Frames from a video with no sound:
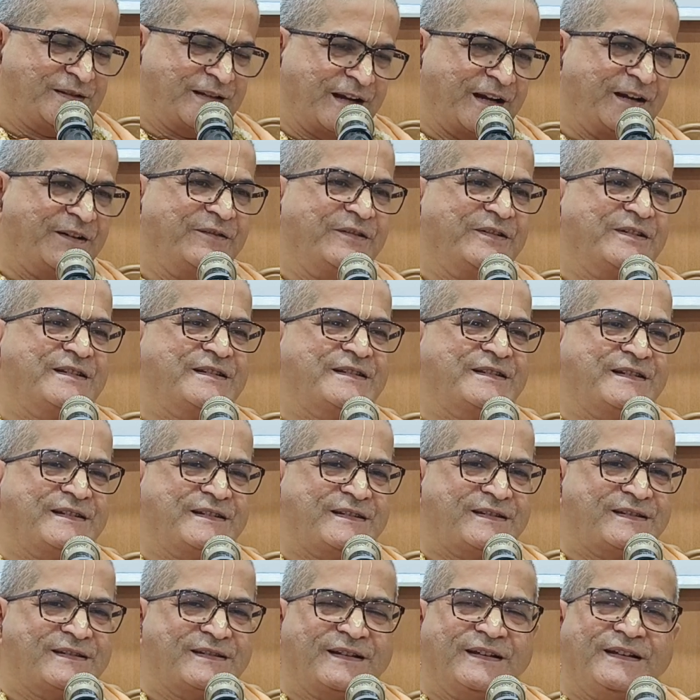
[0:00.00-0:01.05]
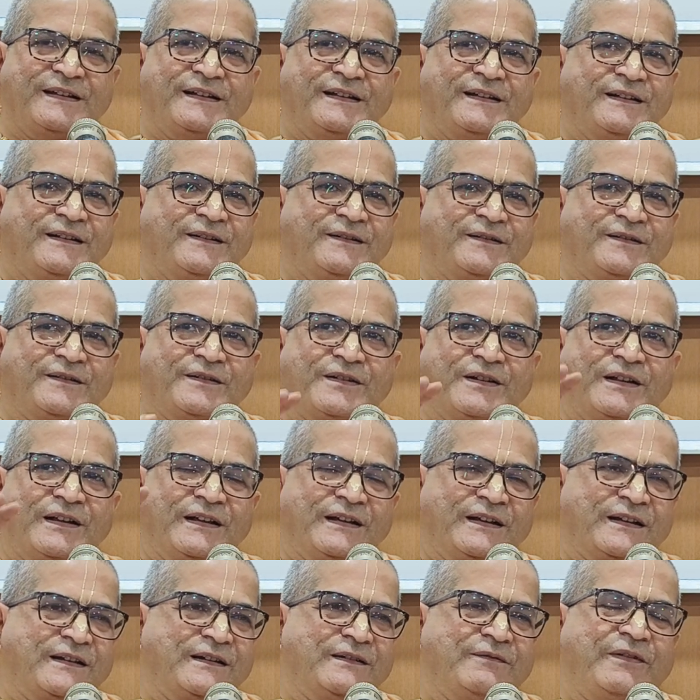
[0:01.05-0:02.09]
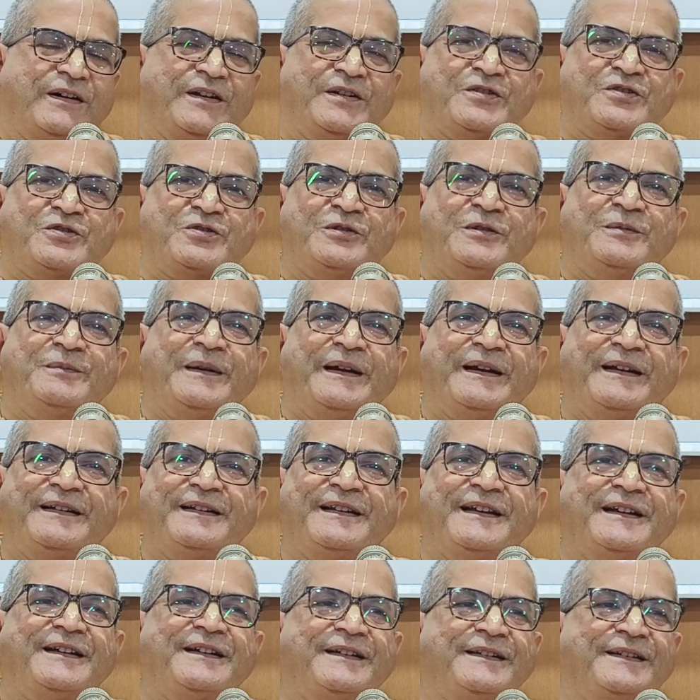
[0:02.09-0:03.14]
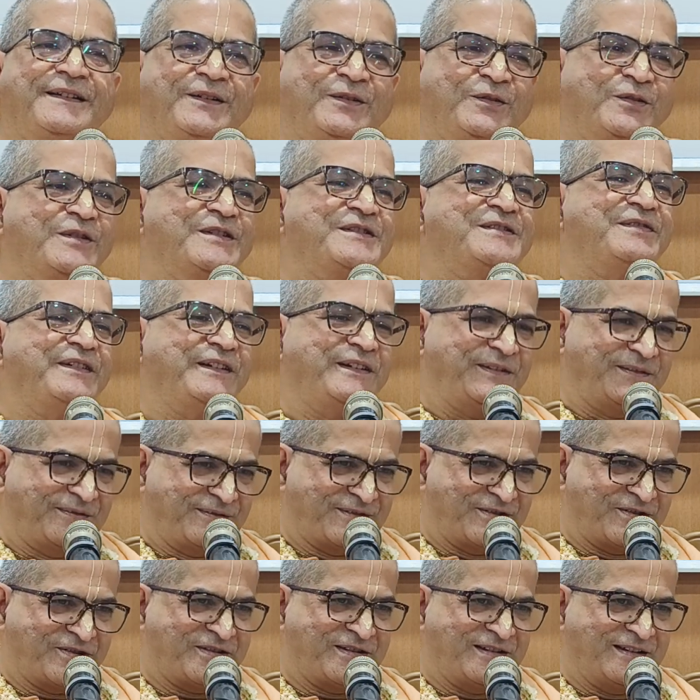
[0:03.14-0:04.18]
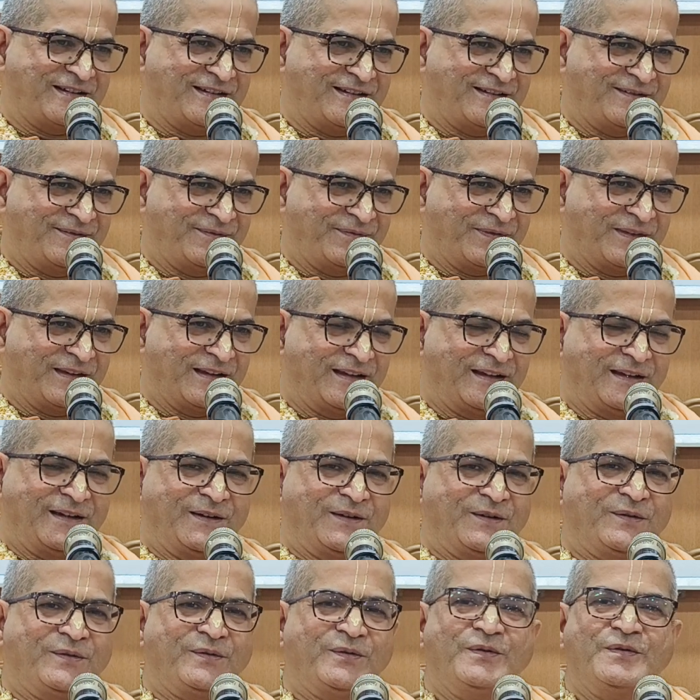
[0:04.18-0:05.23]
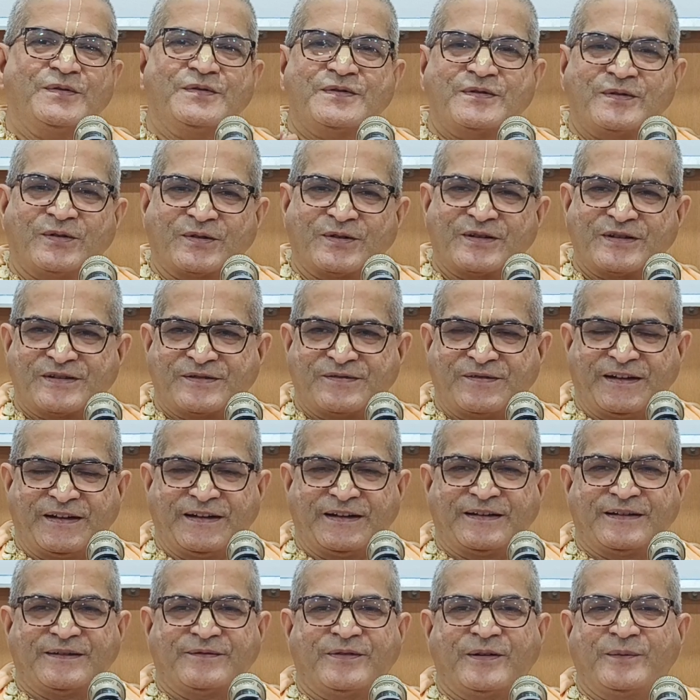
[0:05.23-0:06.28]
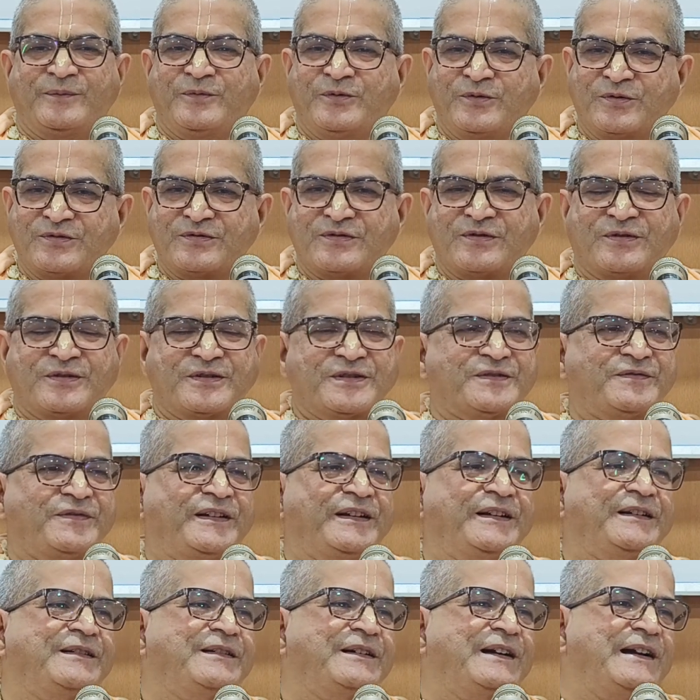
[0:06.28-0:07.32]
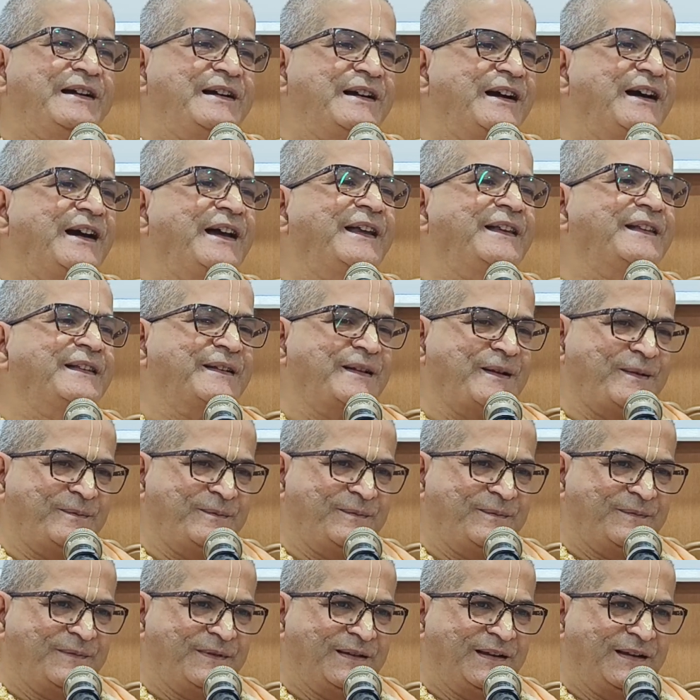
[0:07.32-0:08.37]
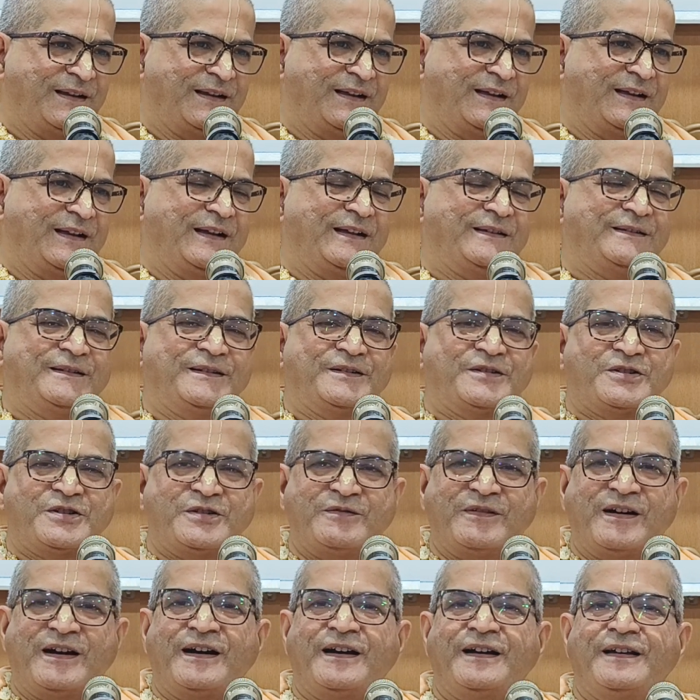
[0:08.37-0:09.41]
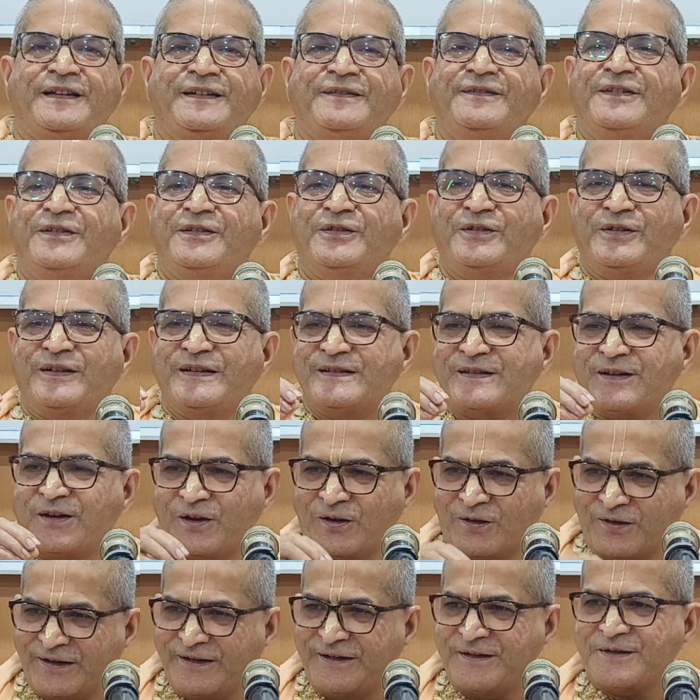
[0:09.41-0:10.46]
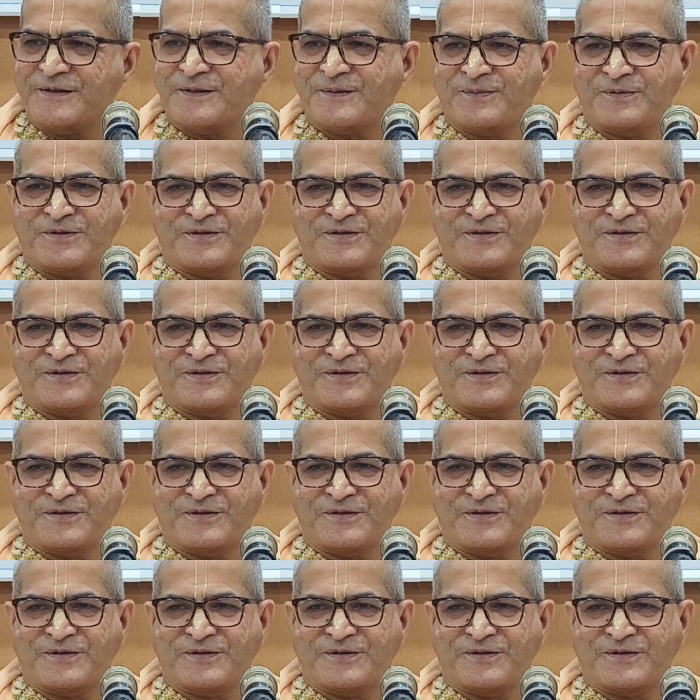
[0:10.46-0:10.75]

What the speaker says: The second verse is, you know, one should meditate on the lotus feet of Krishna, whose lotus feet, from whose lotus feet Ganga has come. And then Shiva, even though he is already